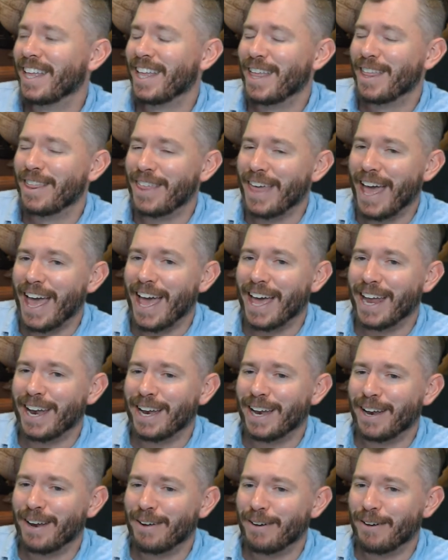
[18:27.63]

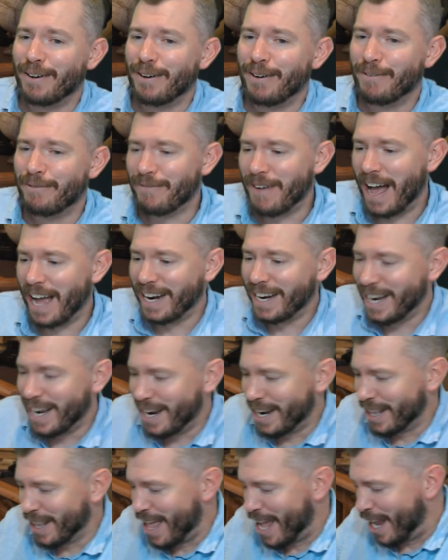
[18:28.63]
than
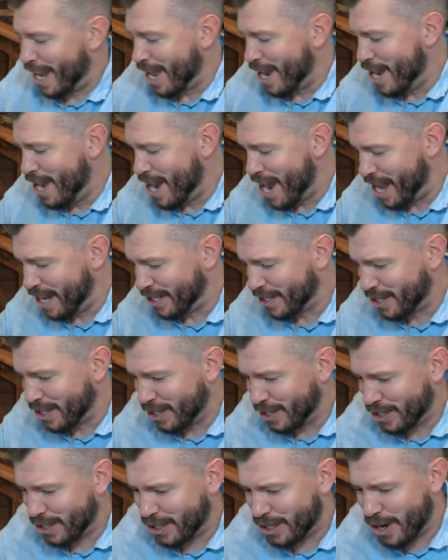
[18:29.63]
finding like
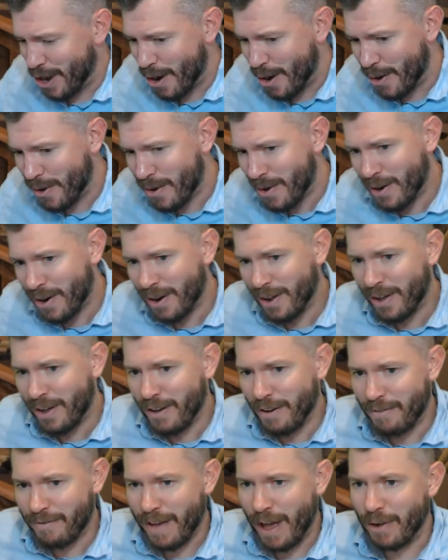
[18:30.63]
nice stone
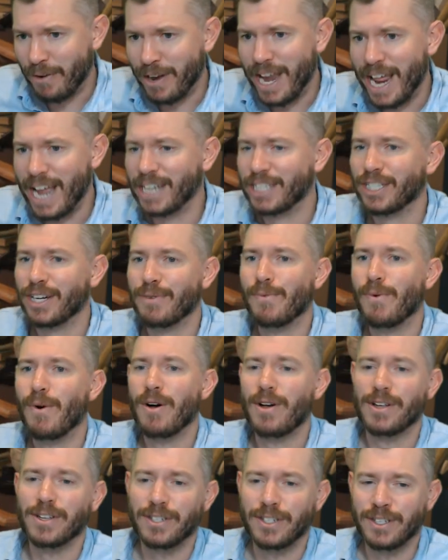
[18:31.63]
foundation
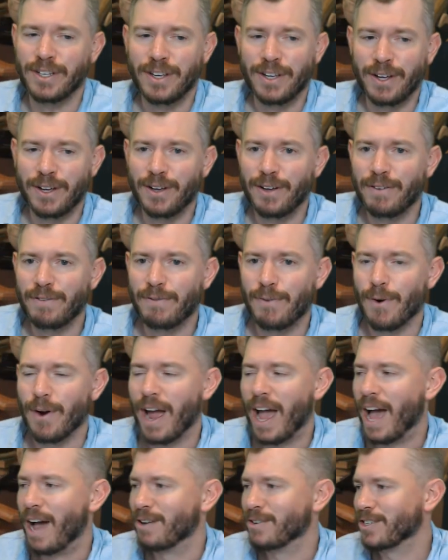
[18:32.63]
walls for a
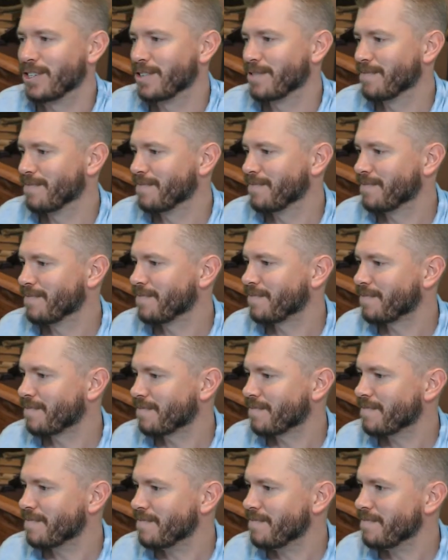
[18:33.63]
house.
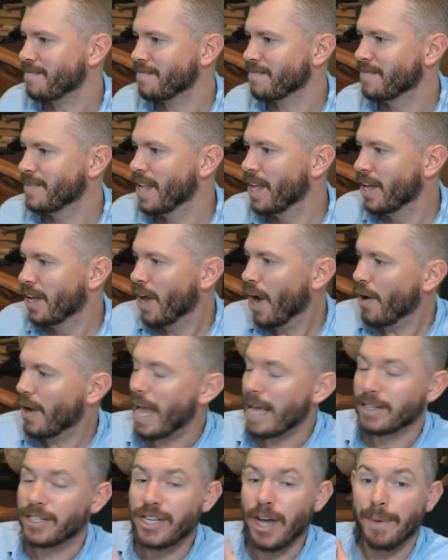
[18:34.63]

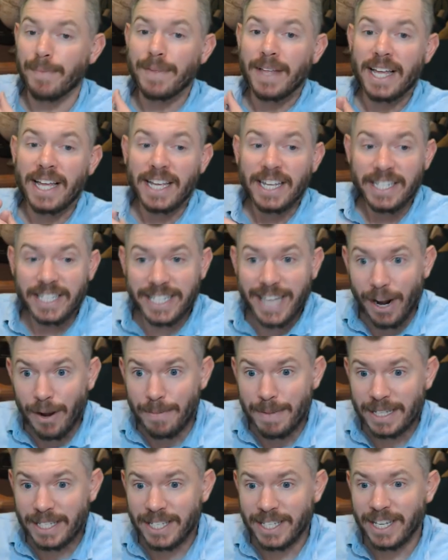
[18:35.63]
Okay, so
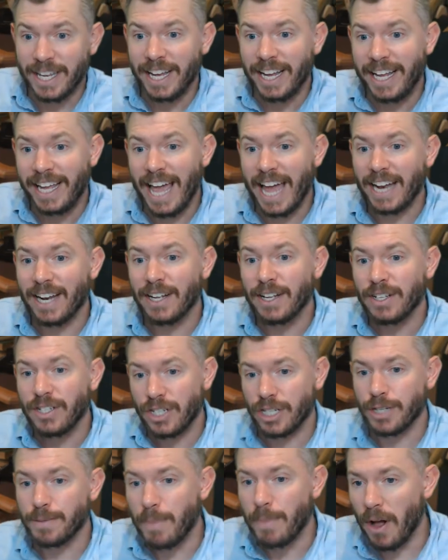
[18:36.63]
settlements get
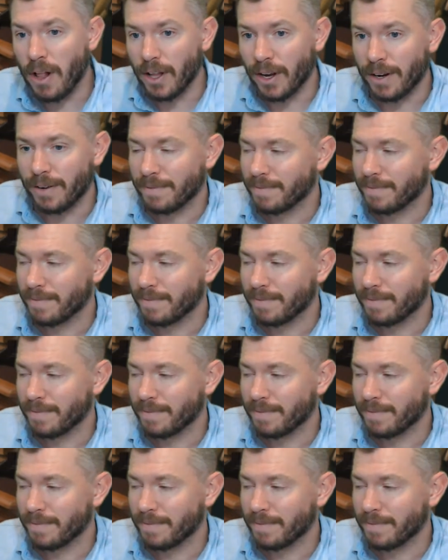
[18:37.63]
smaller.